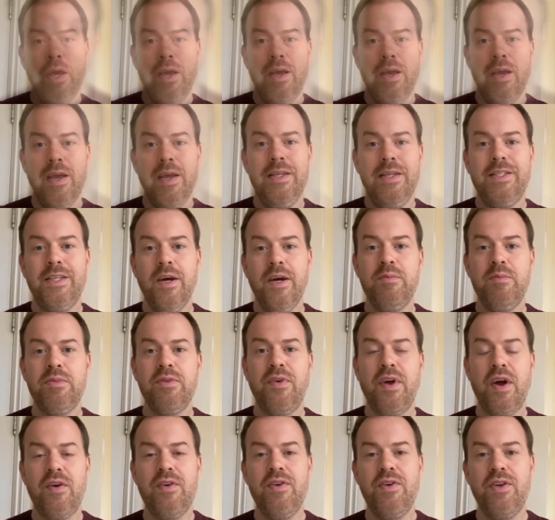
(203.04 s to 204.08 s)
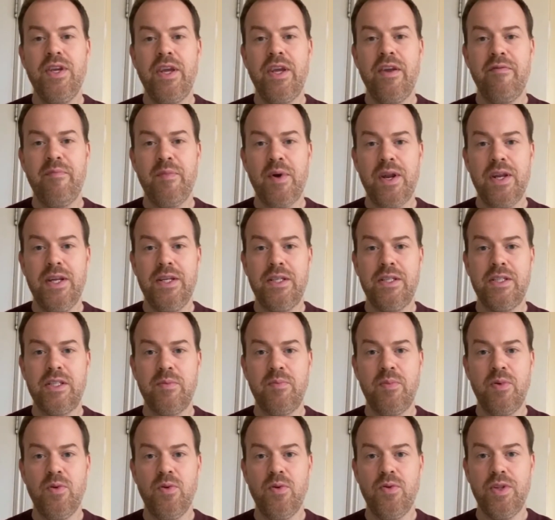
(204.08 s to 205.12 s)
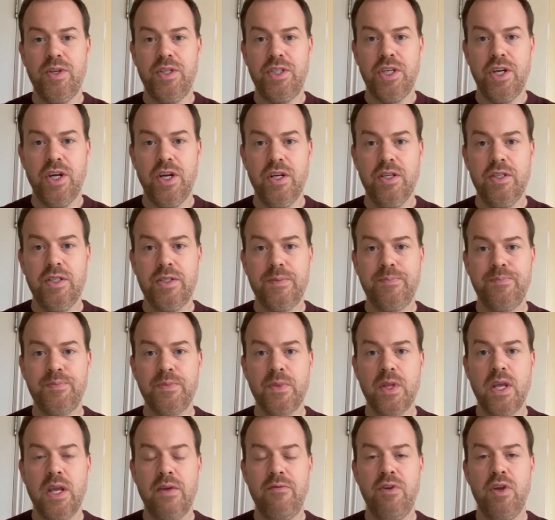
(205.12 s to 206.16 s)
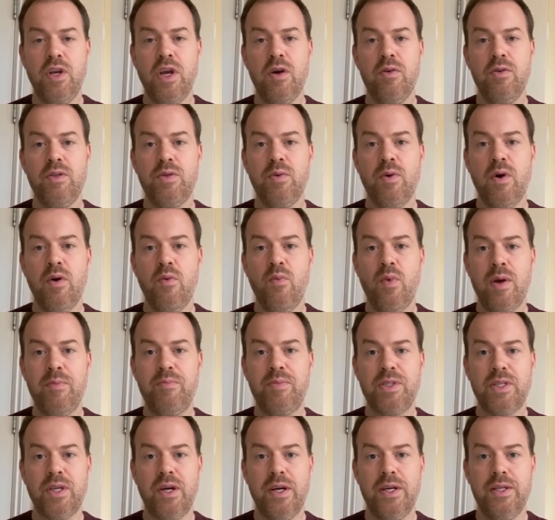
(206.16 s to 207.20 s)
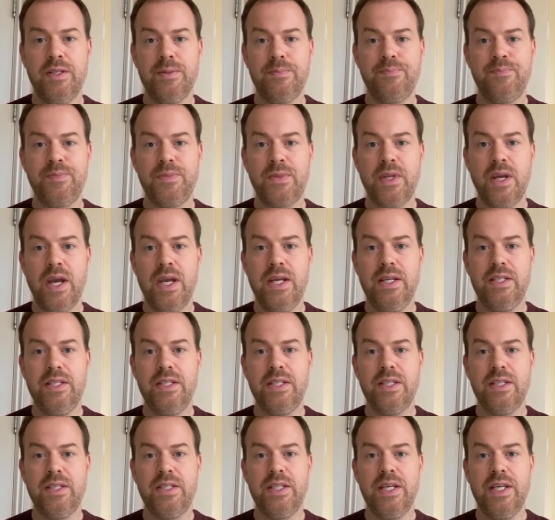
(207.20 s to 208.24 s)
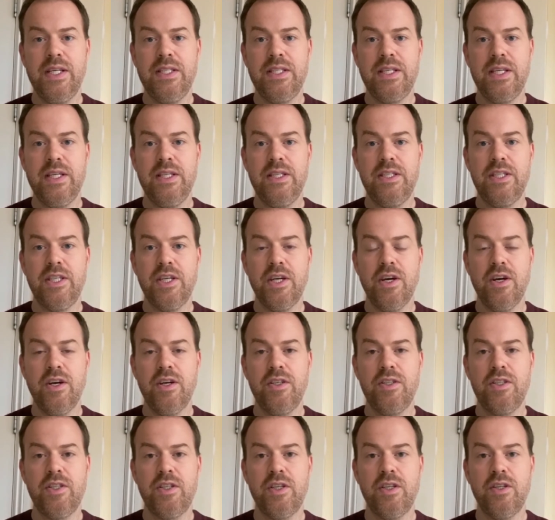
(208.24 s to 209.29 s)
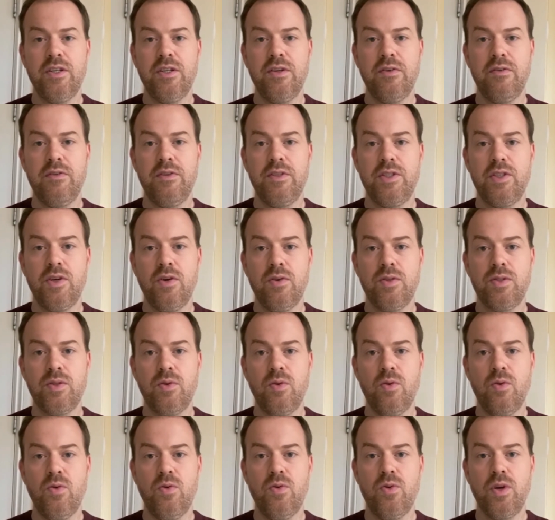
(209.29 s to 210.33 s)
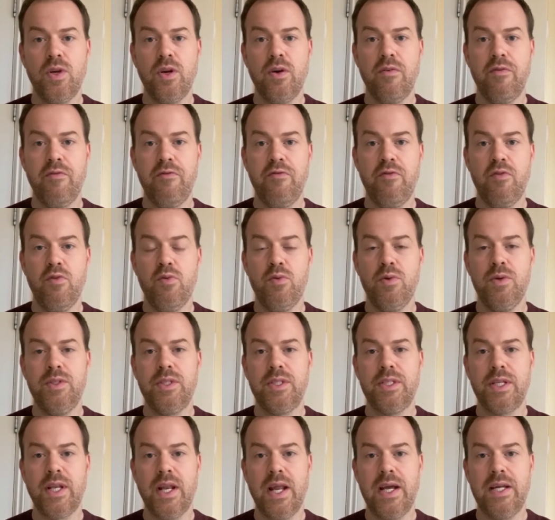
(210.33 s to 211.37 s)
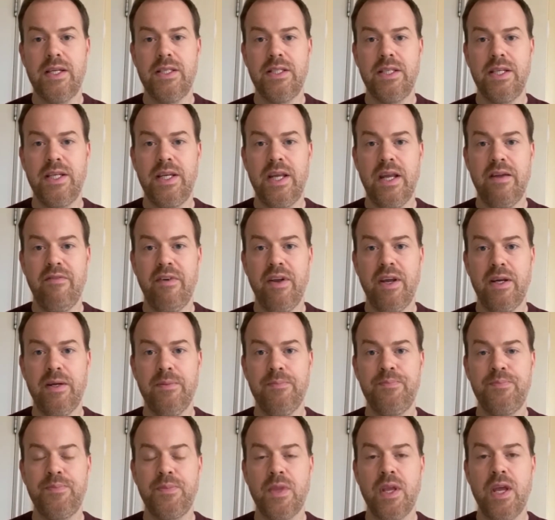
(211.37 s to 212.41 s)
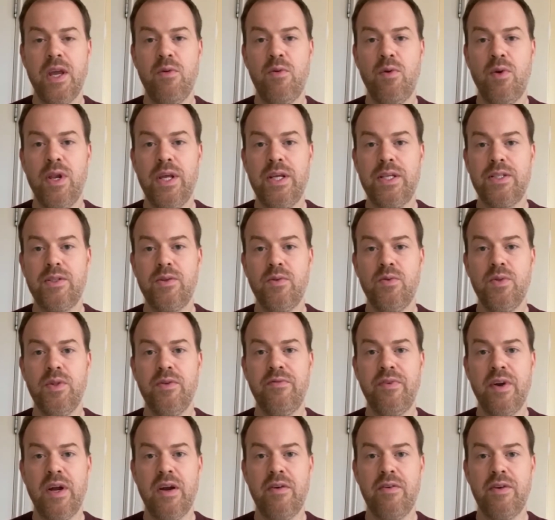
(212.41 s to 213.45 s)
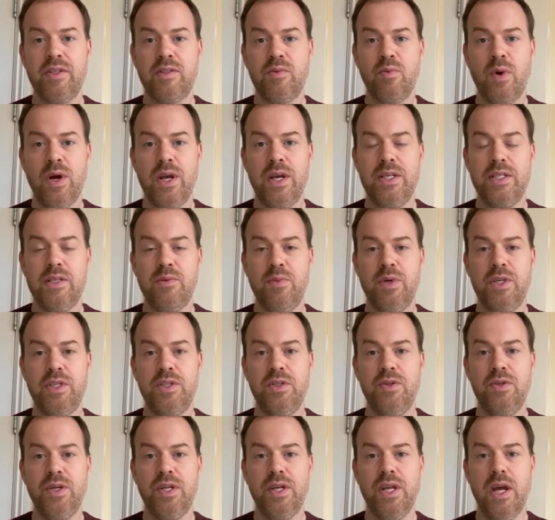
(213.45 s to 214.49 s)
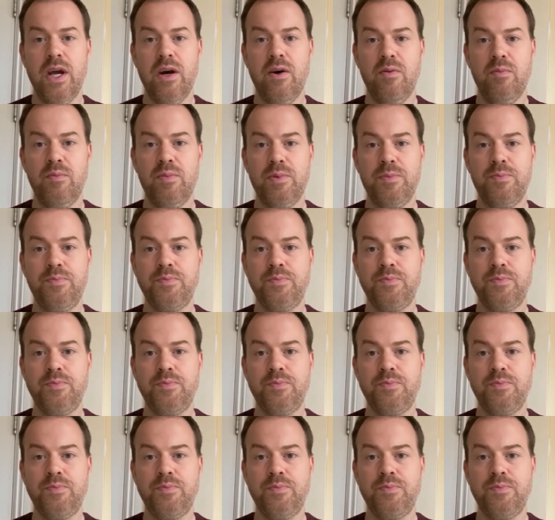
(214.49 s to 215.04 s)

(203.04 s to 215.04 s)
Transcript: In terms of how you can give money to support the church, if you go to our website, httchurch.org/giving, it will list all the various ways in which you can help.